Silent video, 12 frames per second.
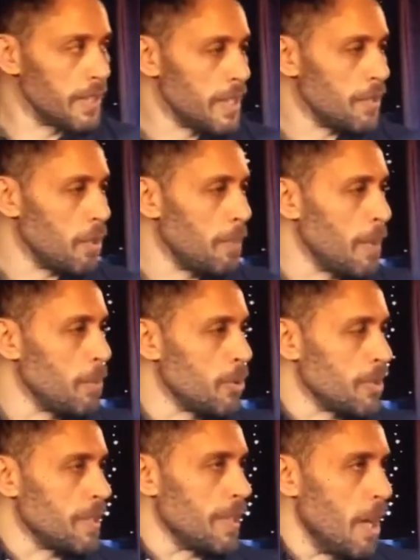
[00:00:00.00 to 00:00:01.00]
So people
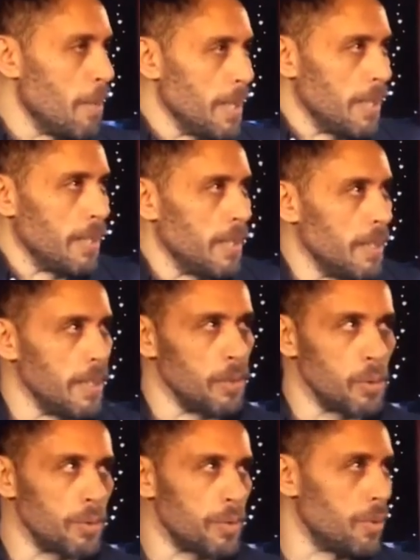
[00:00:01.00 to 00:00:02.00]
just come in
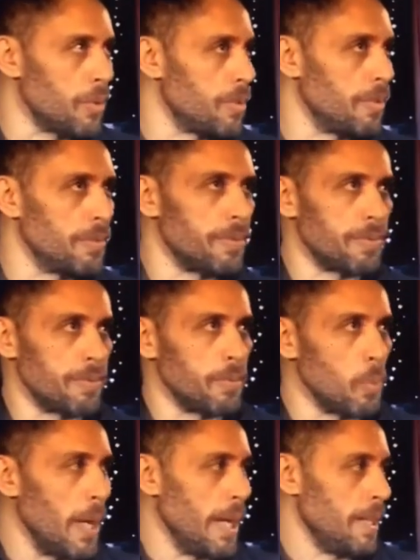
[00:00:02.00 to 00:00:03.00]
all sorts of
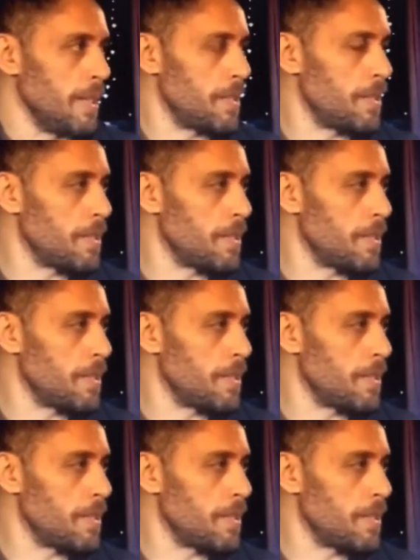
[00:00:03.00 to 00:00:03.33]
ways.